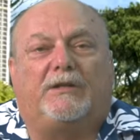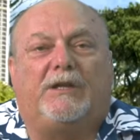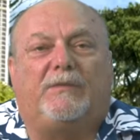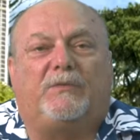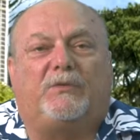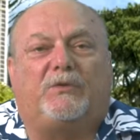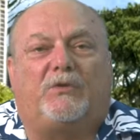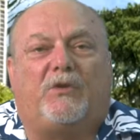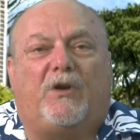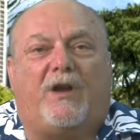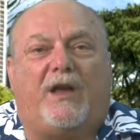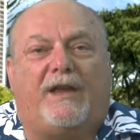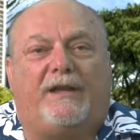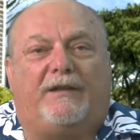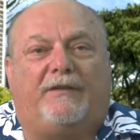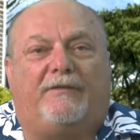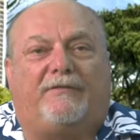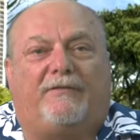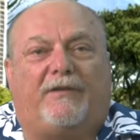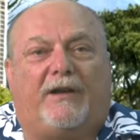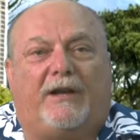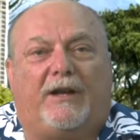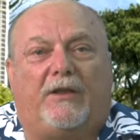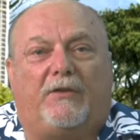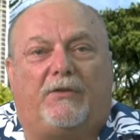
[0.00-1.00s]
trying to
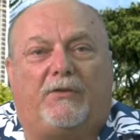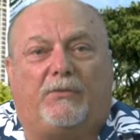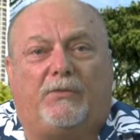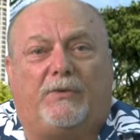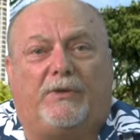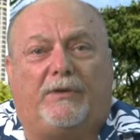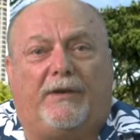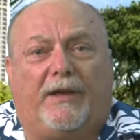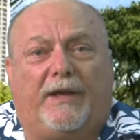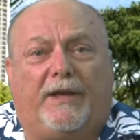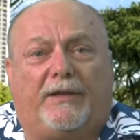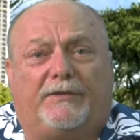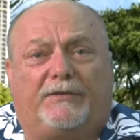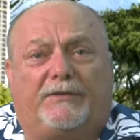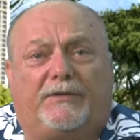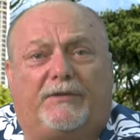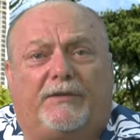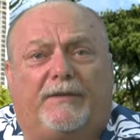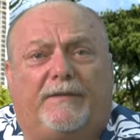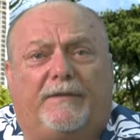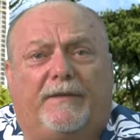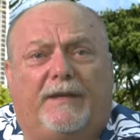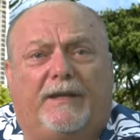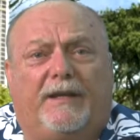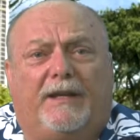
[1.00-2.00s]
find out the real
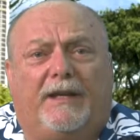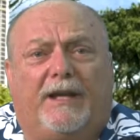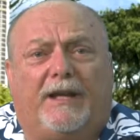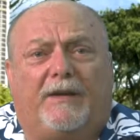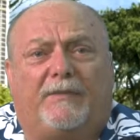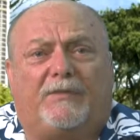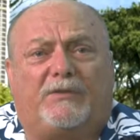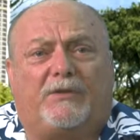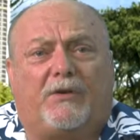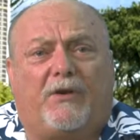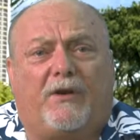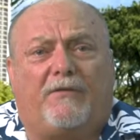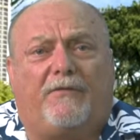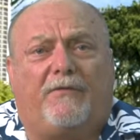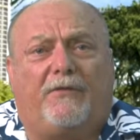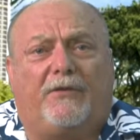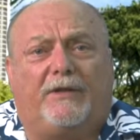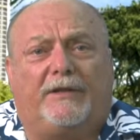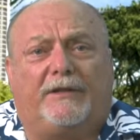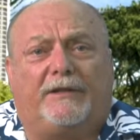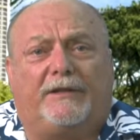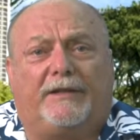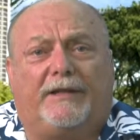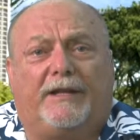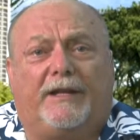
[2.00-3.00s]
answer. And I'm sorry for
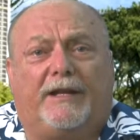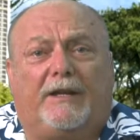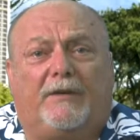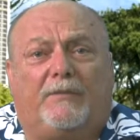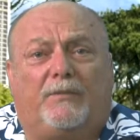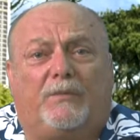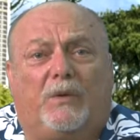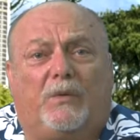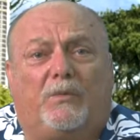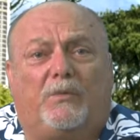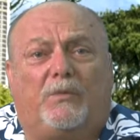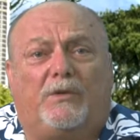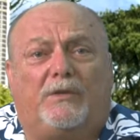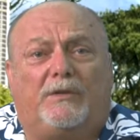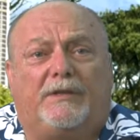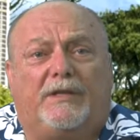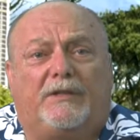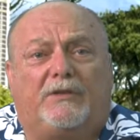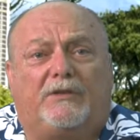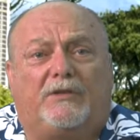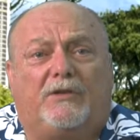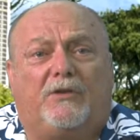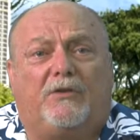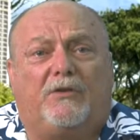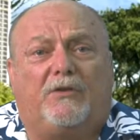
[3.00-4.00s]
the delay, but we'll
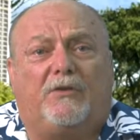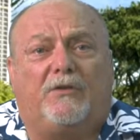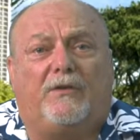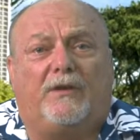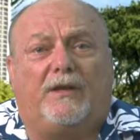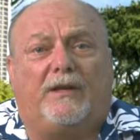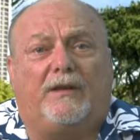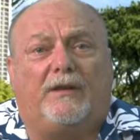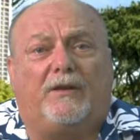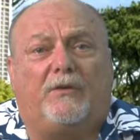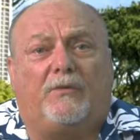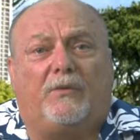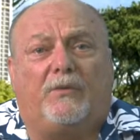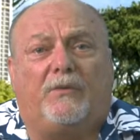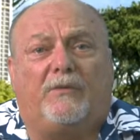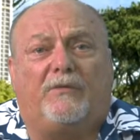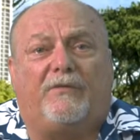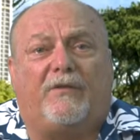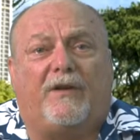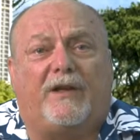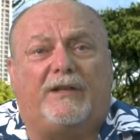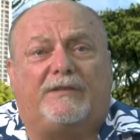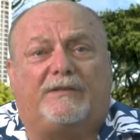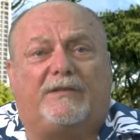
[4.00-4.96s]
let you know when we find